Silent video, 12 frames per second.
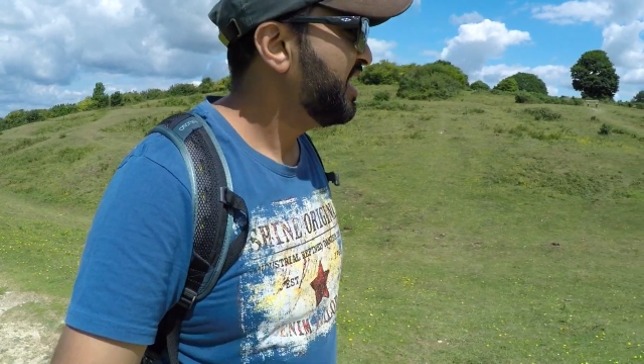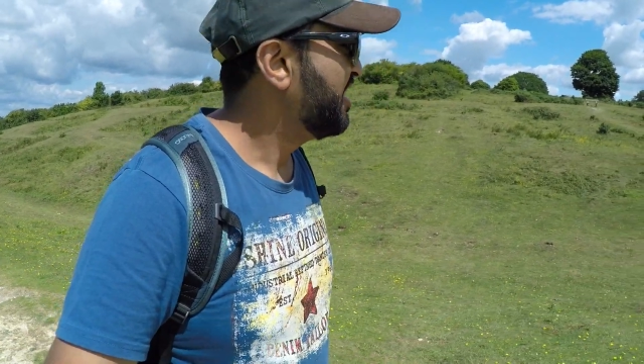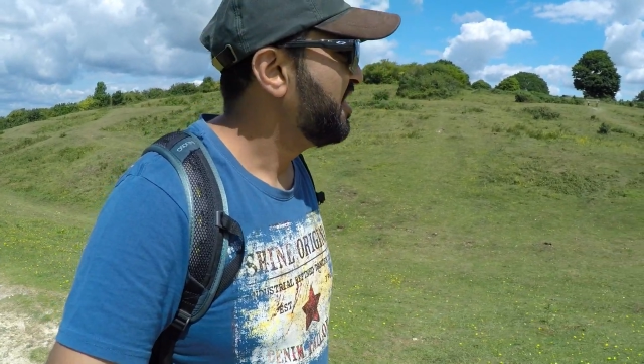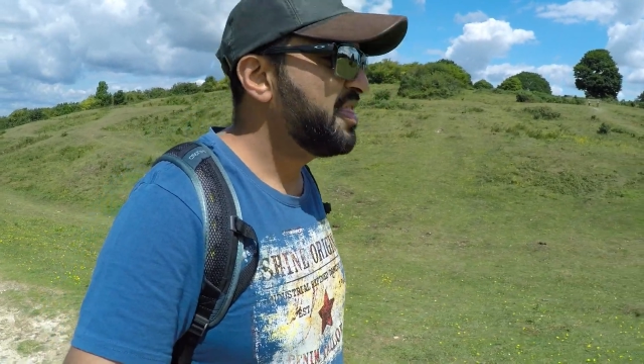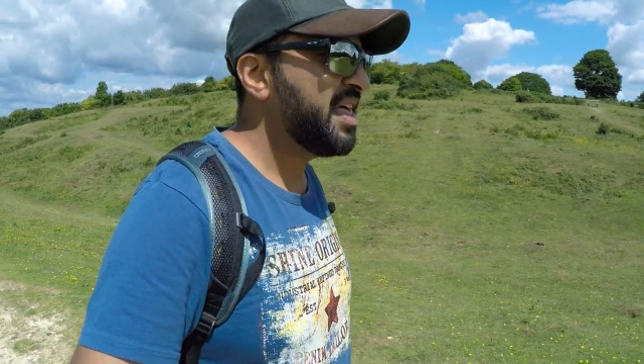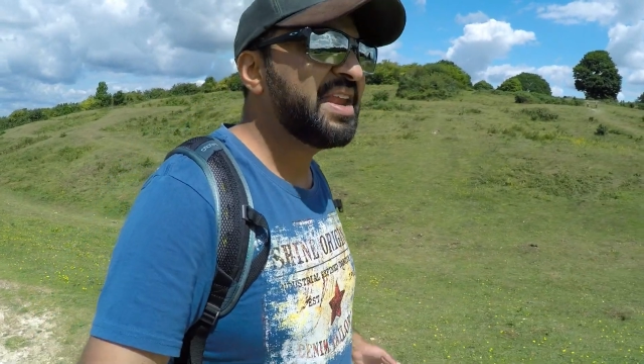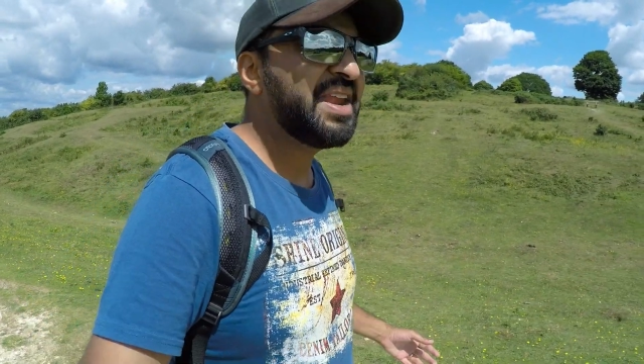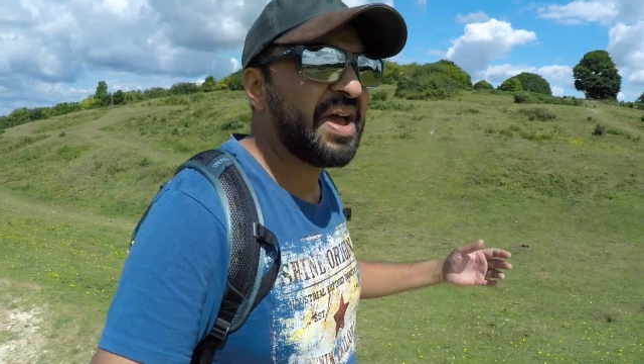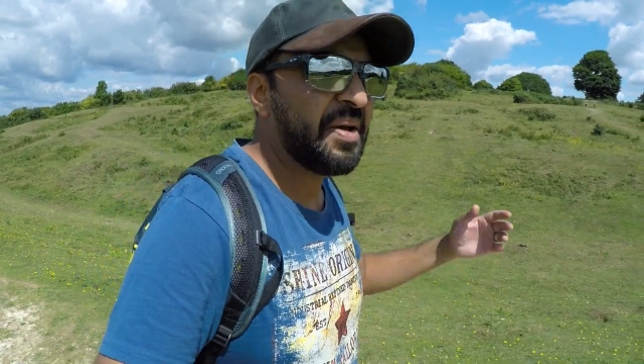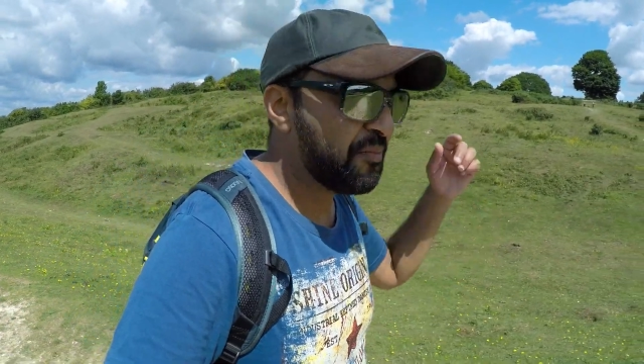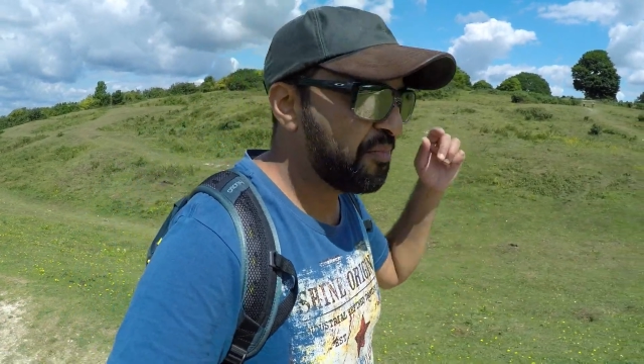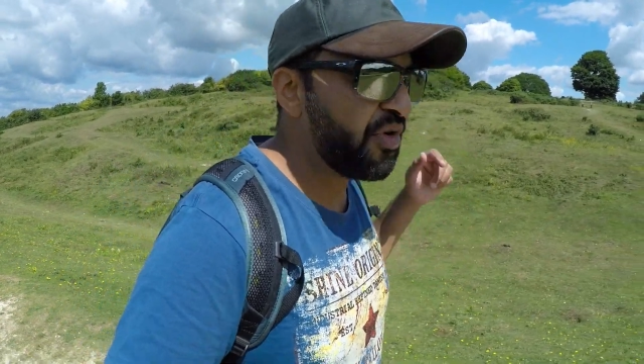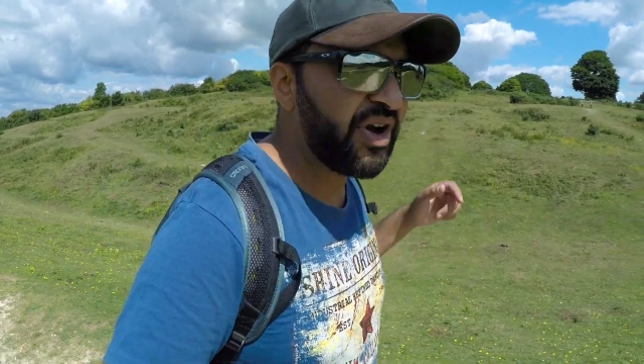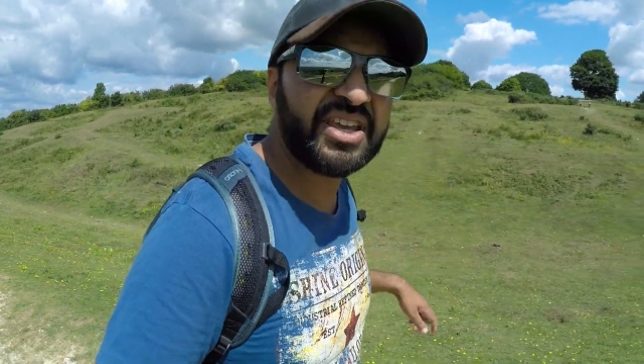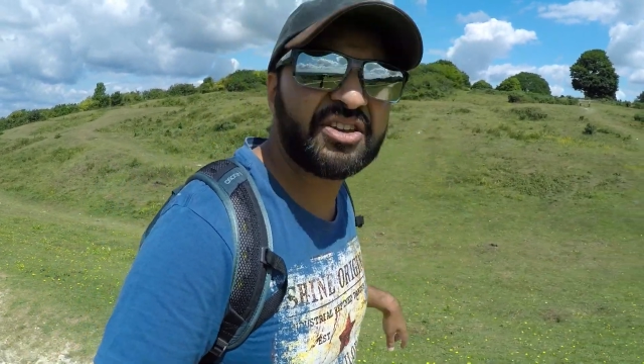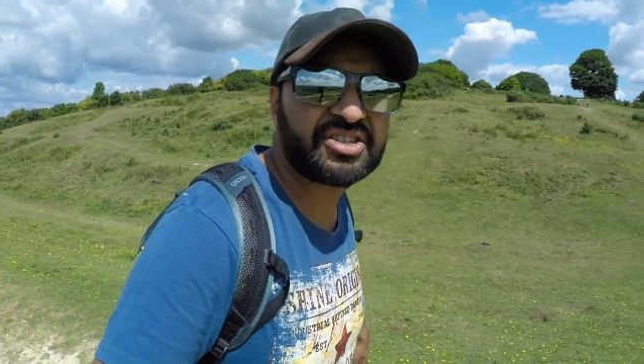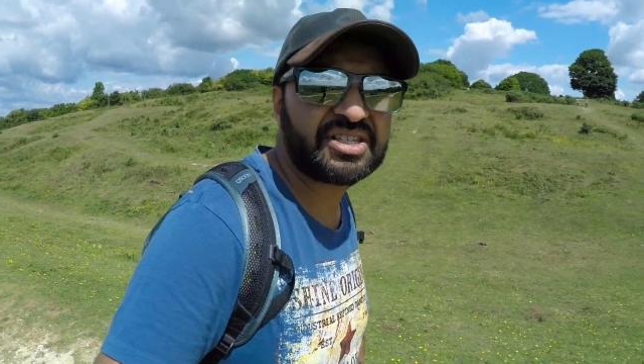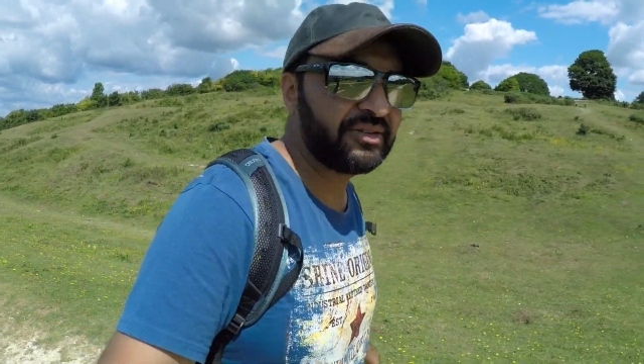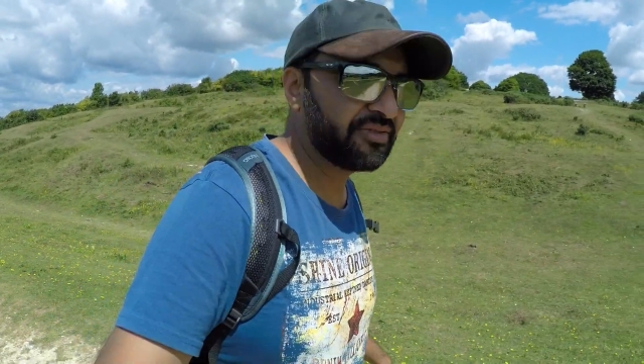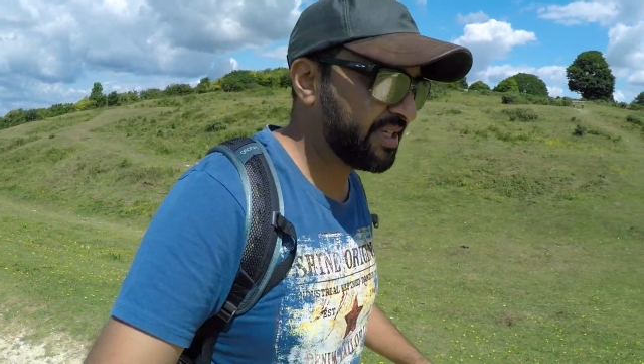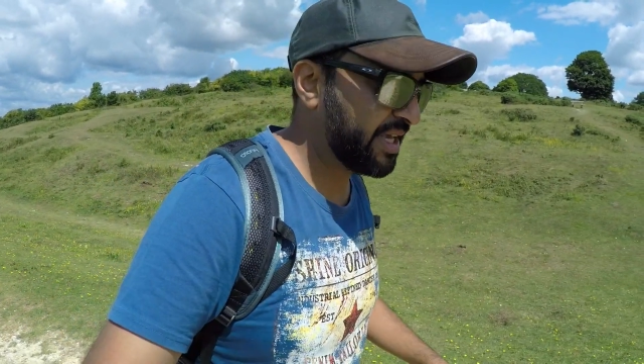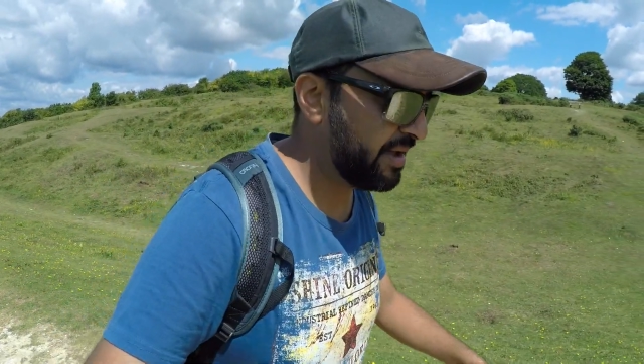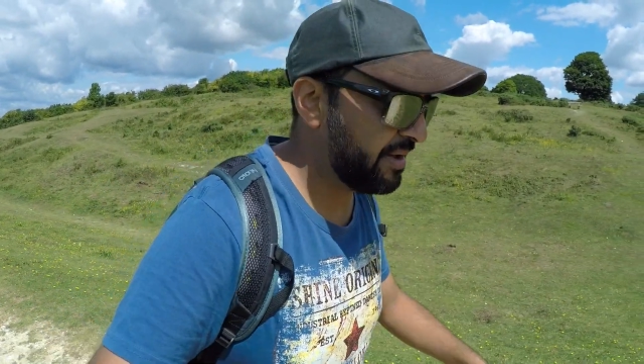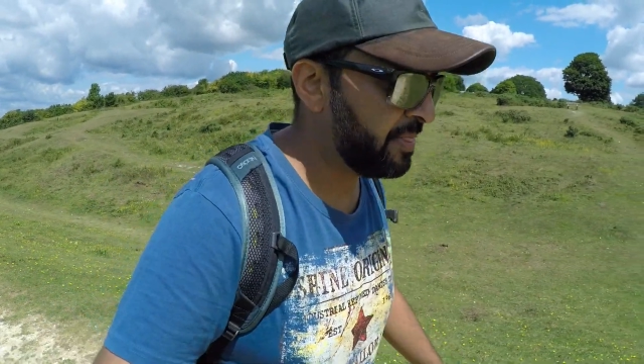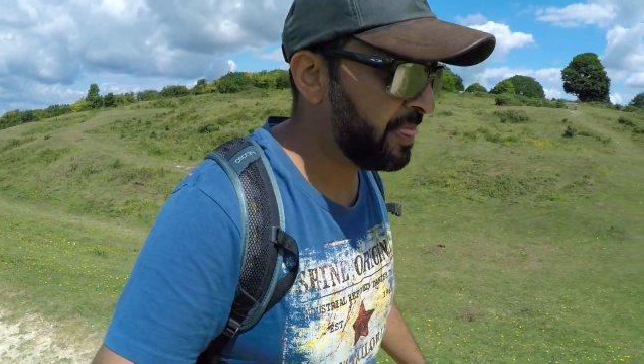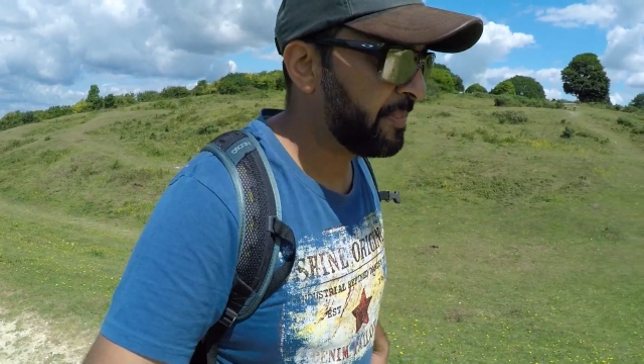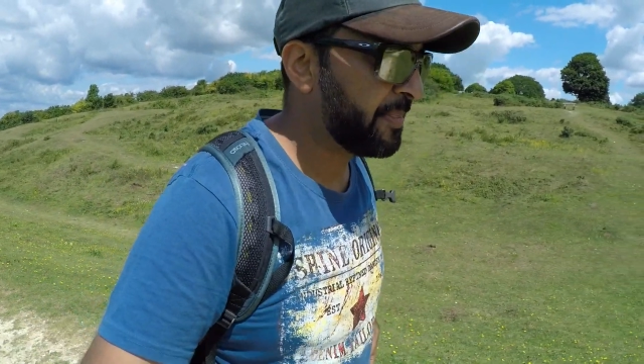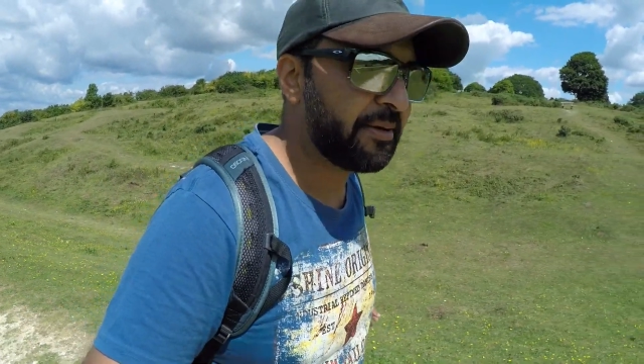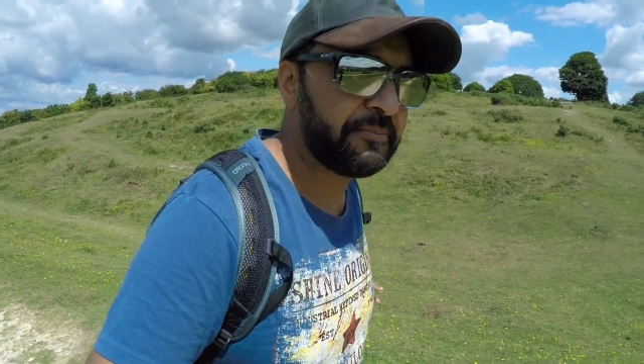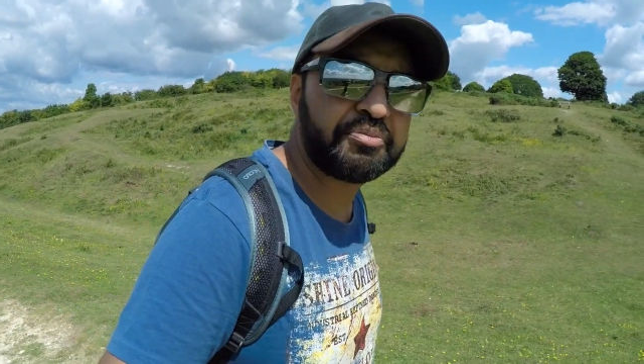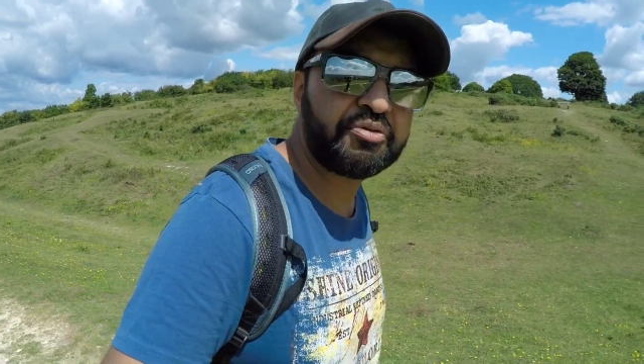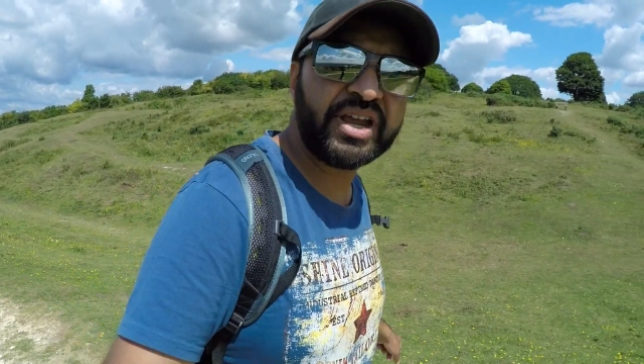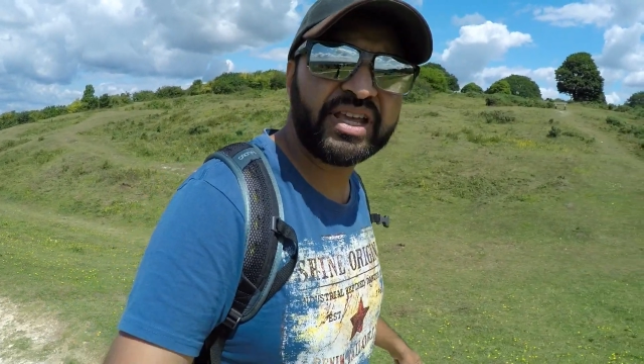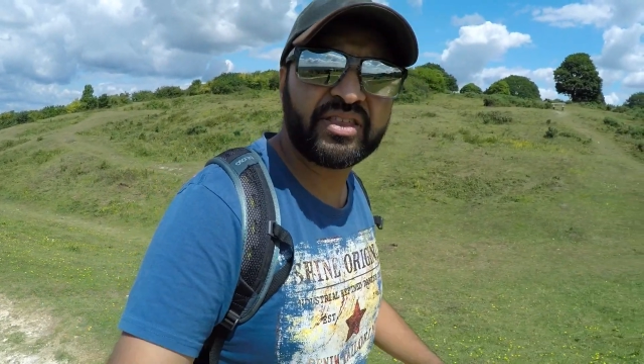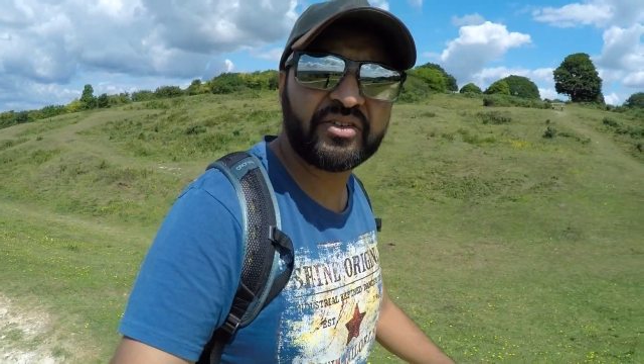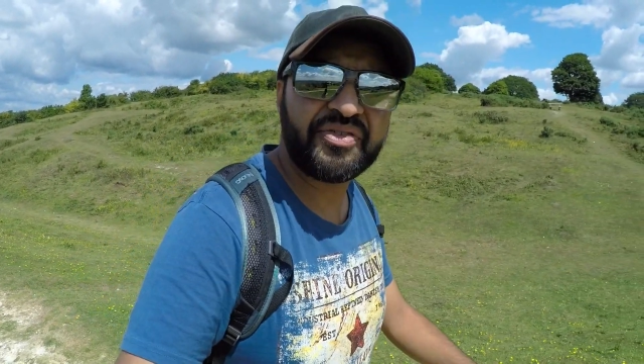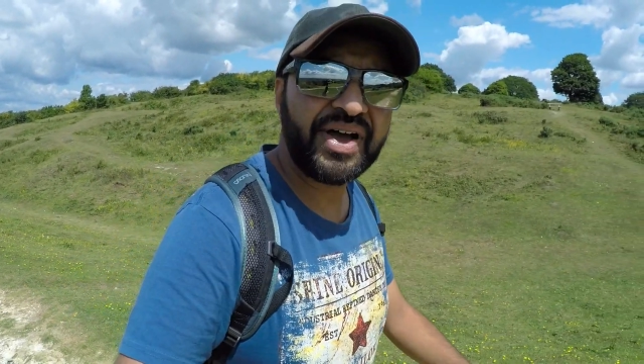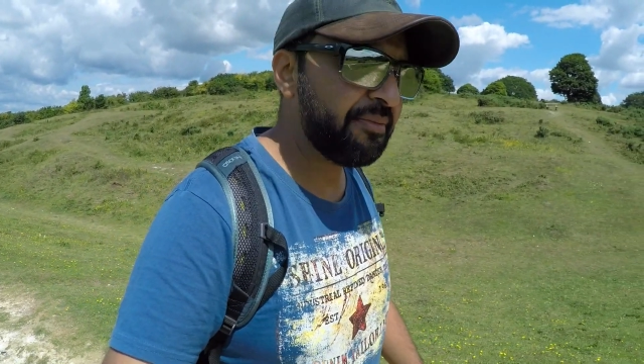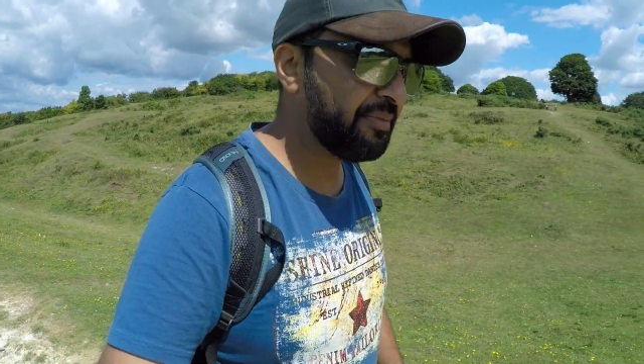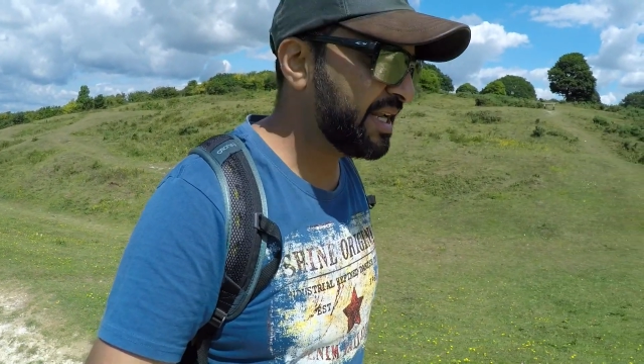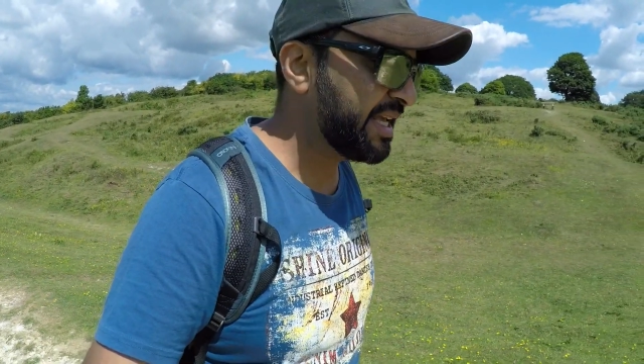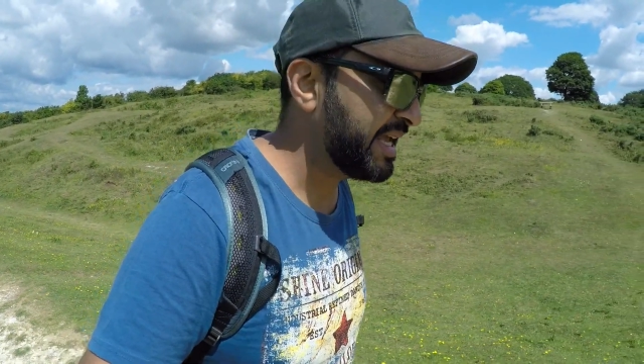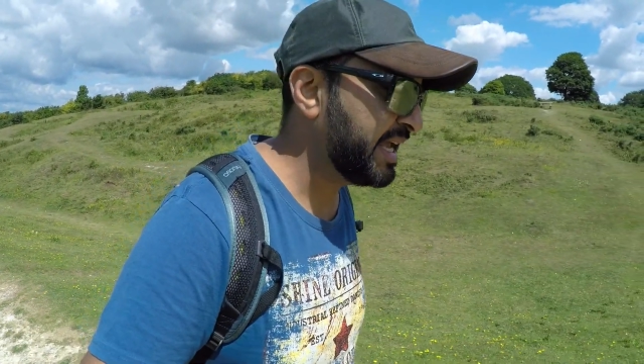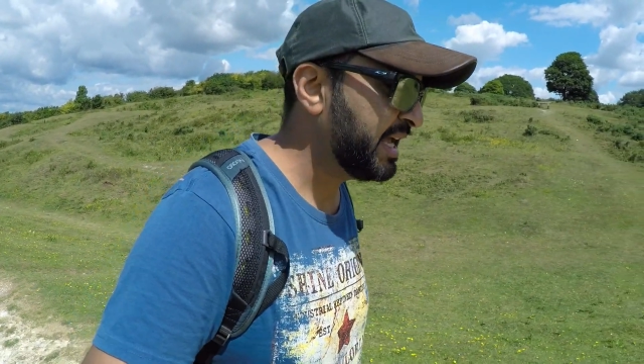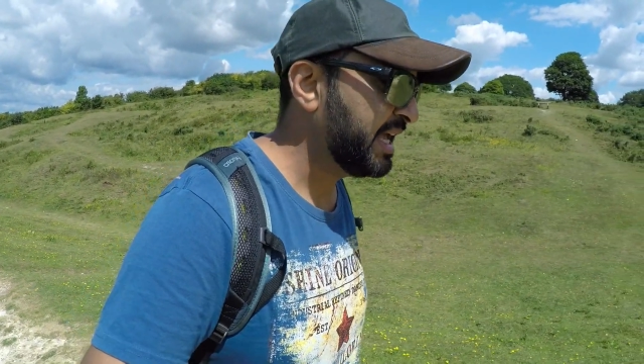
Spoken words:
then bring yourselves here. Bring the family.